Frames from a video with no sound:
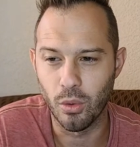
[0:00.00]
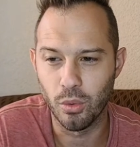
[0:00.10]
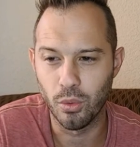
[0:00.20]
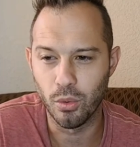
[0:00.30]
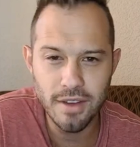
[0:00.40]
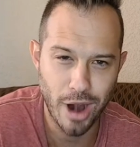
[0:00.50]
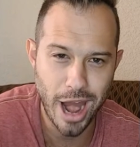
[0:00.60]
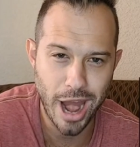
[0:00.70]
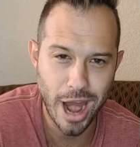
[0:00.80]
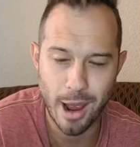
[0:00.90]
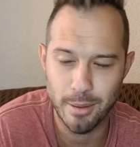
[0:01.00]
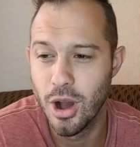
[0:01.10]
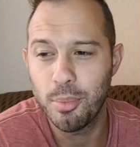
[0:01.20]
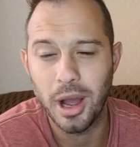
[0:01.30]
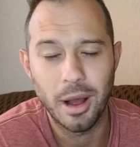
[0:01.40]
We'll give you craps.
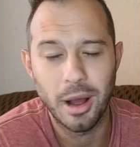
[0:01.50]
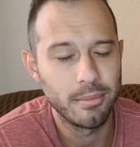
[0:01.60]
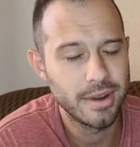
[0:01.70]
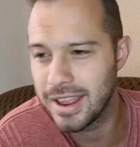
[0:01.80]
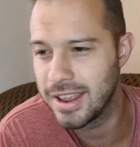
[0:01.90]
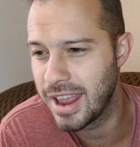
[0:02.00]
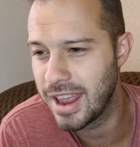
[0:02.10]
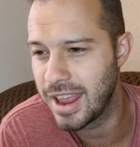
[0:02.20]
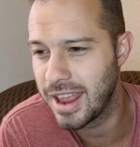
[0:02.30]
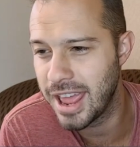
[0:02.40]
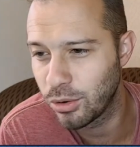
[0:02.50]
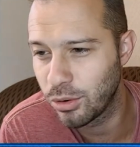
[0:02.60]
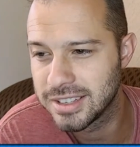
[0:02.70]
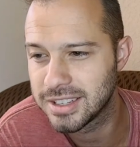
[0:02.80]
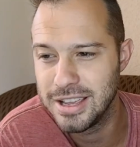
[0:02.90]
Nope. I'm not in Anchorage,
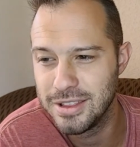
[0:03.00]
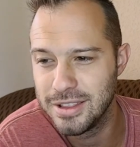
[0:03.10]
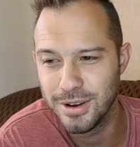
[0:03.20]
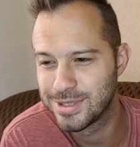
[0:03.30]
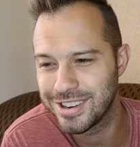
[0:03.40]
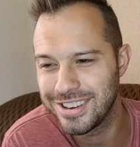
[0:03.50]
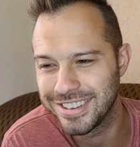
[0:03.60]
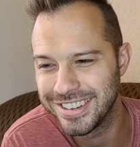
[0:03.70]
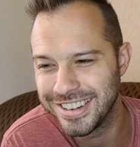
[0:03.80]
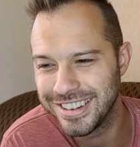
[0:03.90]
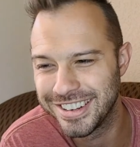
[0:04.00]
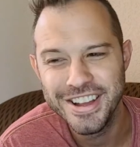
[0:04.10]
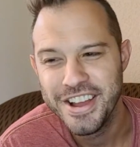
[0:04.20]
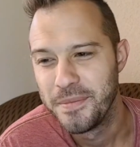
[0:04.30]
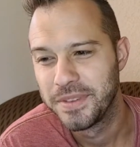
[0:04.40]
Alaska either. Utah.
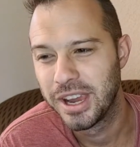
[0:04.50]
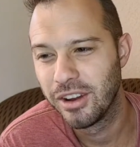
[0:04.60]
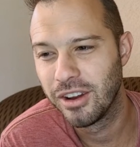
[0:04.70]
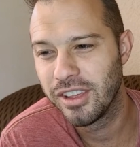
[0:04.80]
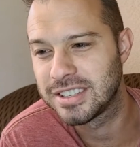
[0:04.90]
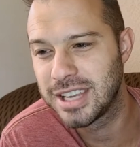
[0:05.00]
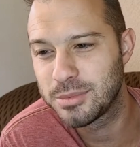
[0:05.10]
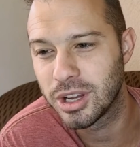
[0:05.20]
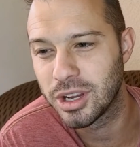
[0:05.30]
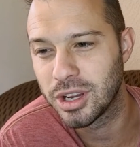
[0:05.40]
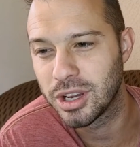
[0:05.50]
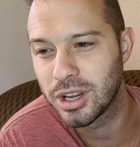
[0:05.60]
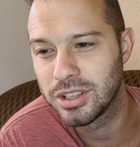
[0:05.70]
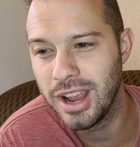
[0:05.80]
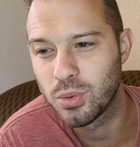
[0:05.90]
Uh-uh. Carolina stepped on, two
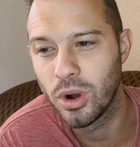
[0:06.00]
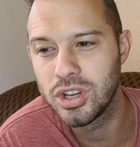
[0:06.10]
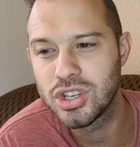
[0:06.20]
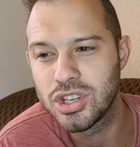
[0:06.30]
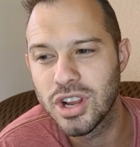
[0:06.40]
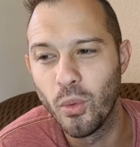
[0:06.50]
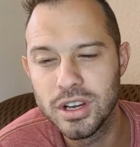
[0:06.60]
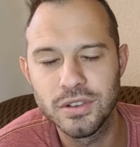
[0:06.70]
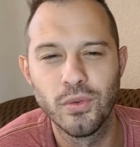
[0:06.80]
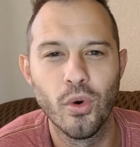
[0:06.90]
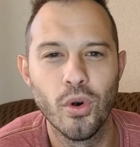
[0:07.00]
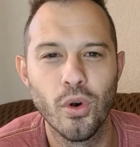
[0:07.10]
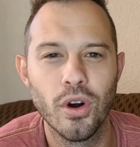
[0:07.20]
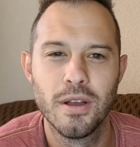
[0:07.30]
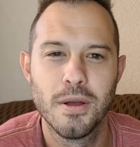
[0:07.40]
eights. two dates. What should I wish
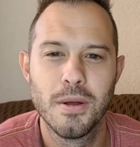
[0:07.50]
for?